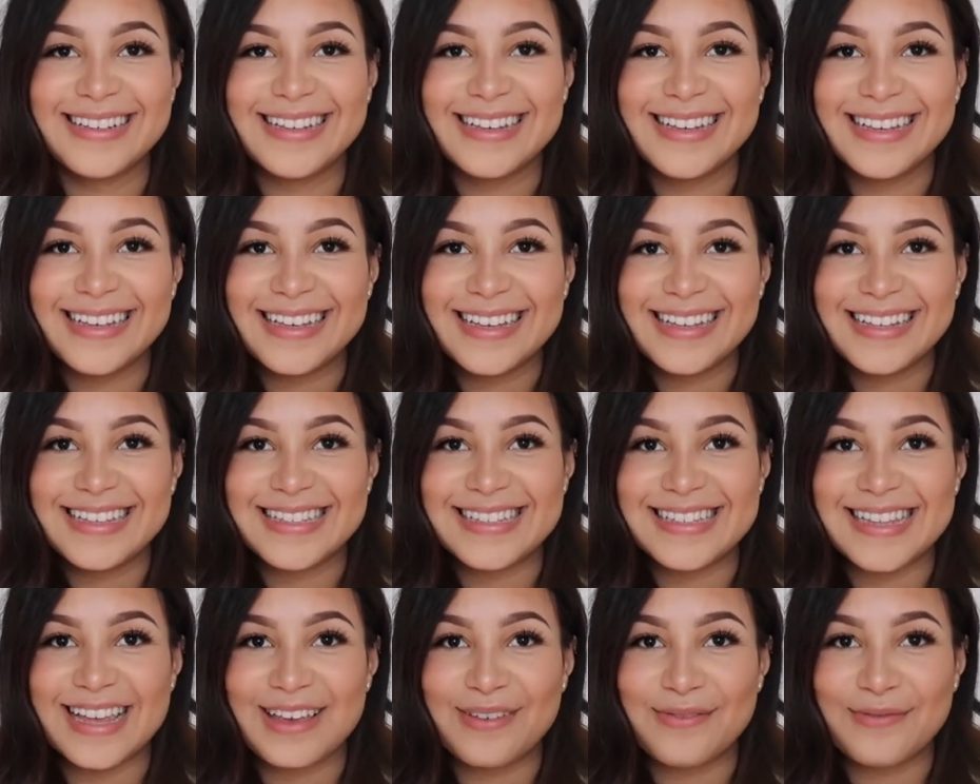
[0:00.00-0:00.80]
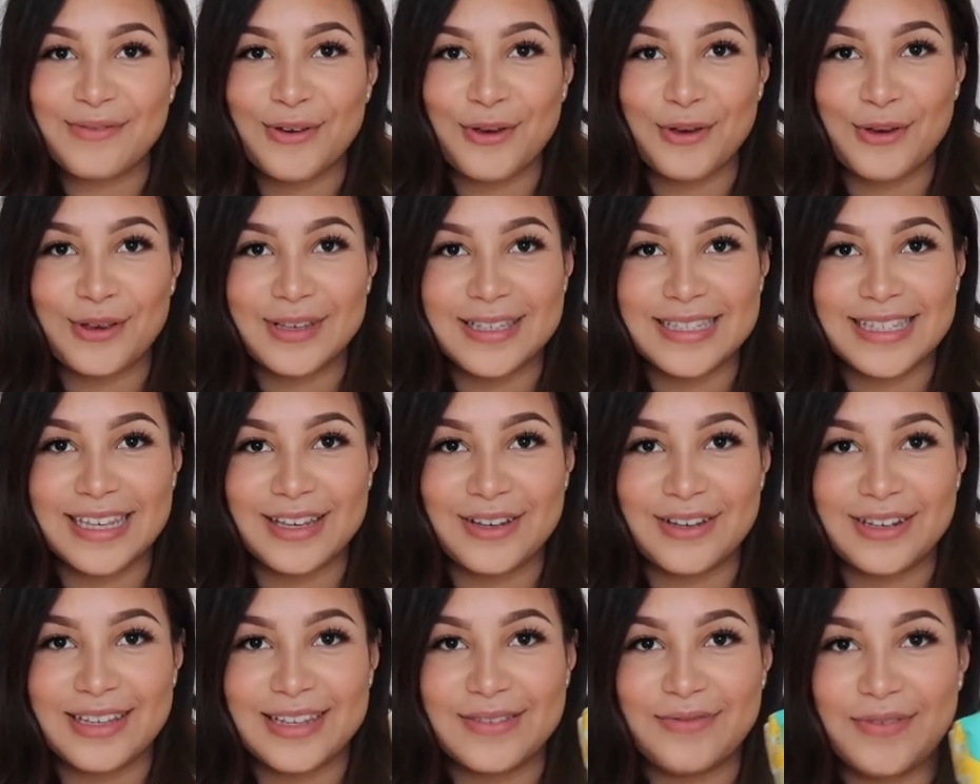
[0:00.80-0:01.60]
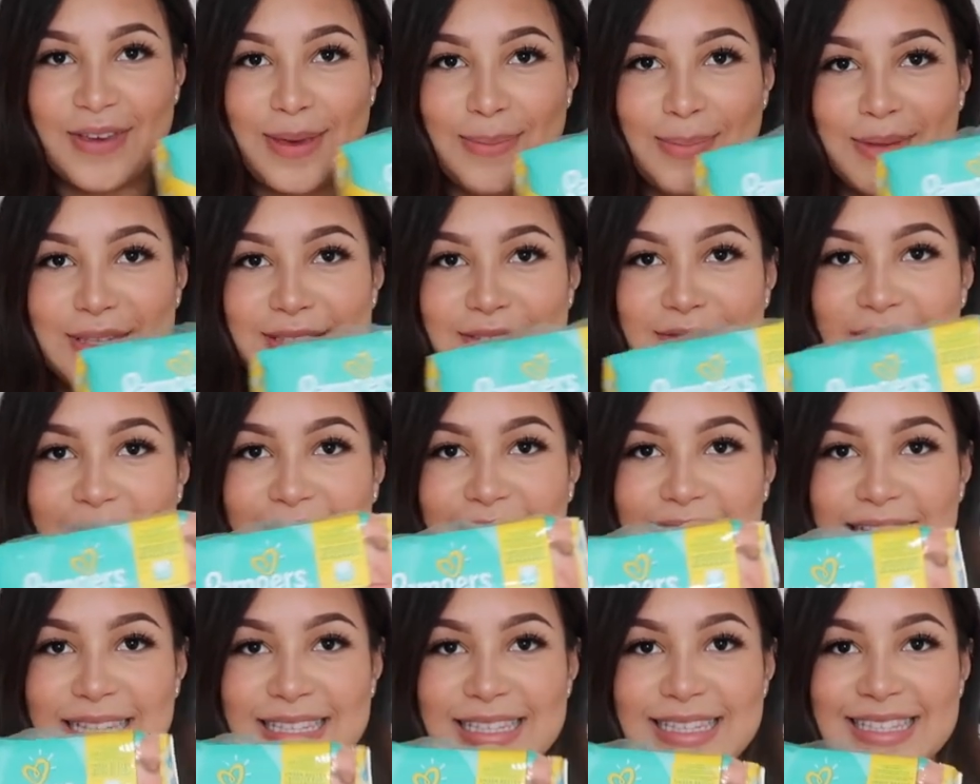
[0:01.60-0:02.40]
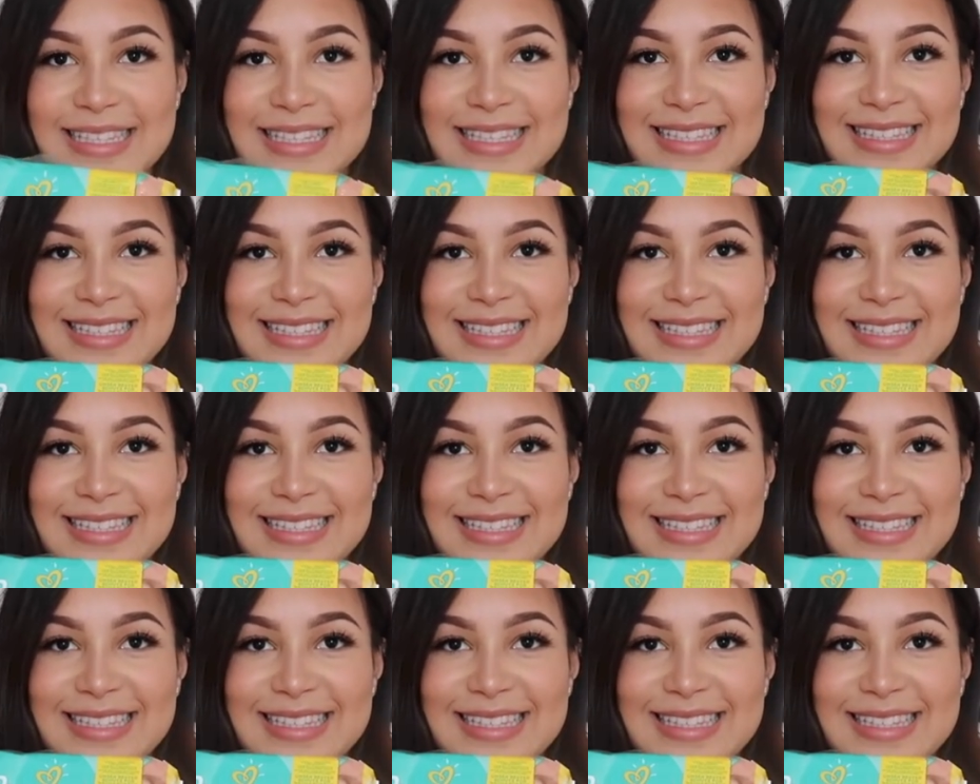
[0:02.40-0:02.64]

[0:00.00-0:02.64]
it's like focusing on the baby's face.